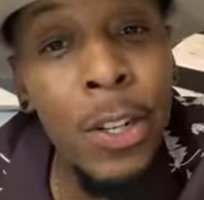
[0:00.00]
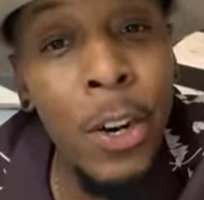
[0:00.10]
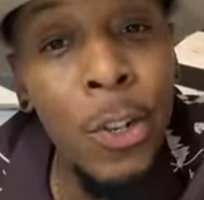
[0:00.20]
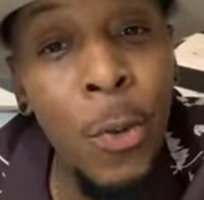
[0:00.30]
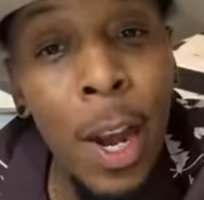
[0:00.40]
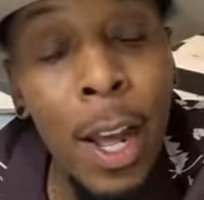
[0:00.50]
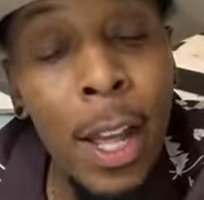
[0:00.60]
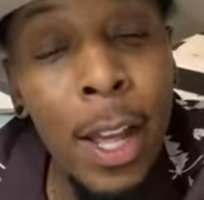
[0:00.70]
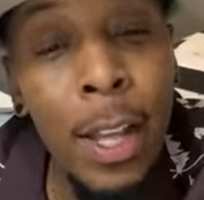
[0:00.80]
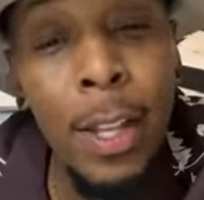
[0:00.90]
The church where
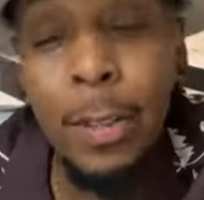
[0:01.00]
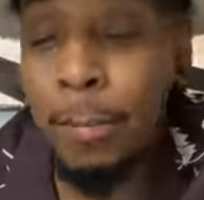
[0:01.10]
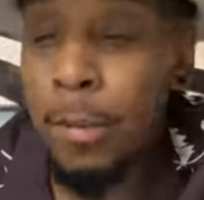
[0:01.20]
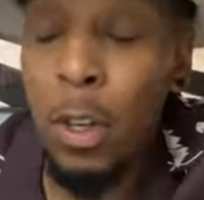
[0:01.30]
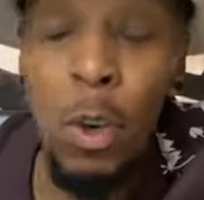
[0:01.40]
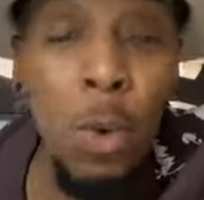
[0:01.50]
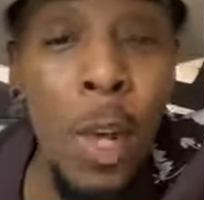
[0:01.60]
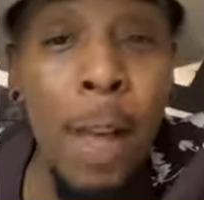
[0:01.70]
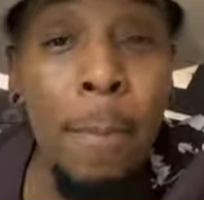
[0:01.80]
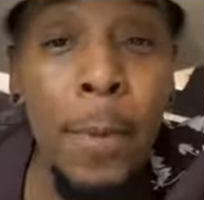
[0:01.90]
I uh,
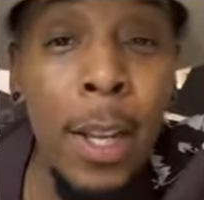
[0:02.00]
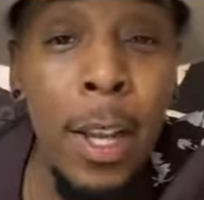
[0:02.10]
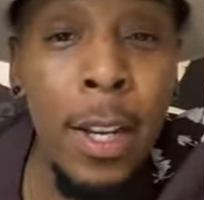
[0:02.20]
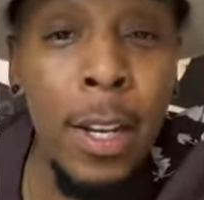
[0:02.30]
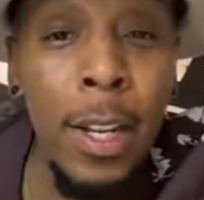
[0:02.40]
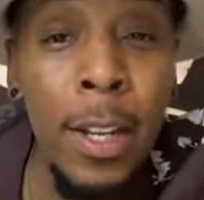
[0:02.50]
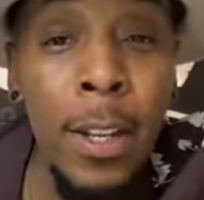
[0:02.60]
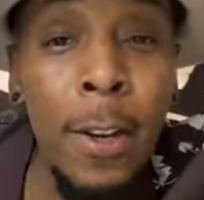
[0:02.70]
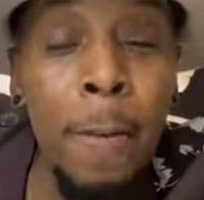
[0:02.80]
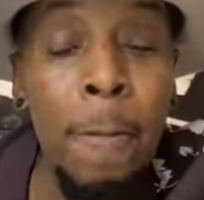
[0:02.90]
grew up and uh,
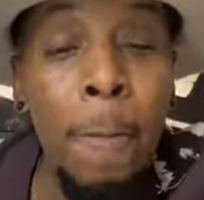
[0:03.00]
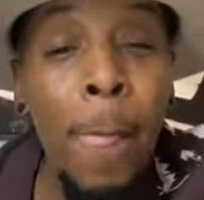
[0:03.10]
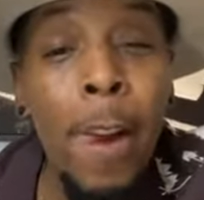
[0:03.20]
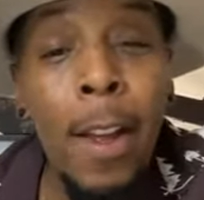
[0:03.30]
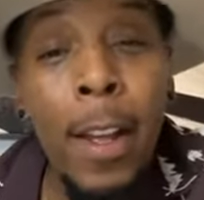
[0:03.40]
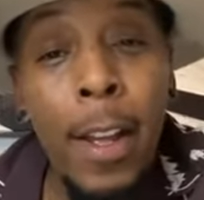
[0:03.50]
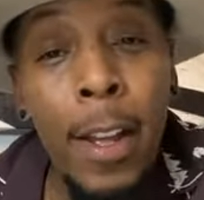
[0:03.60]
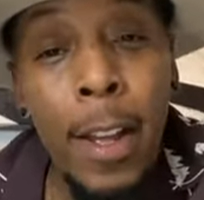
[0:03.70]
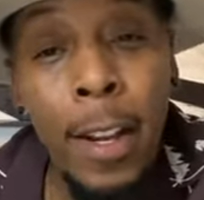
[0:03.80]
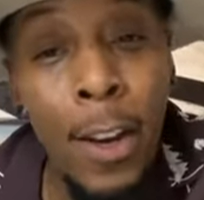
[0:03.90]

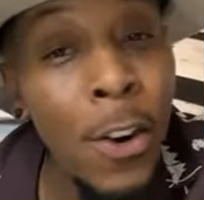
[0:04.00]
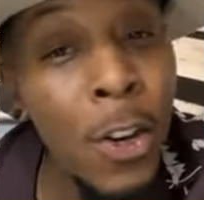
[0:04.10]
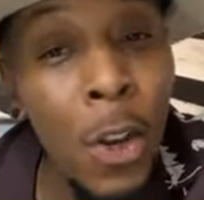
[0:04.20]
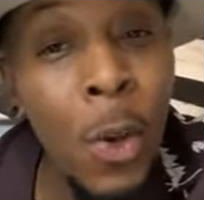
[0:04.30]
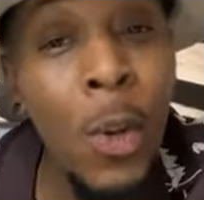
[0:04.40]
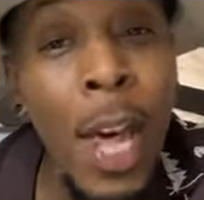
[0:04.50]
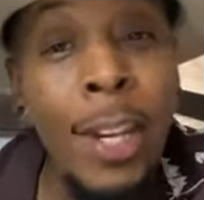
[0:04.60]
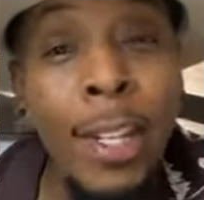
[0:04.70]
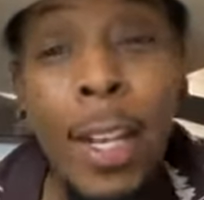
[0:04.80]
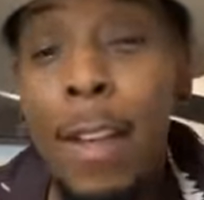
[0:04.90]
uh, I learned a whole
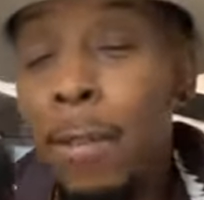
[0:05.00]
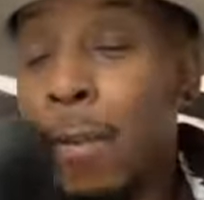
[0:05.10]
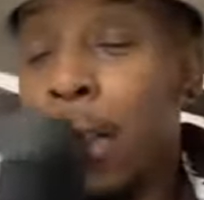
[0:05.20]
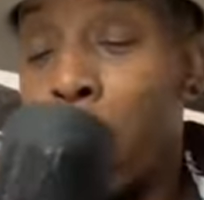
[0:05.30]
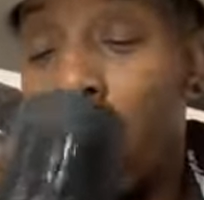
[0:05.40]
lot of stuff.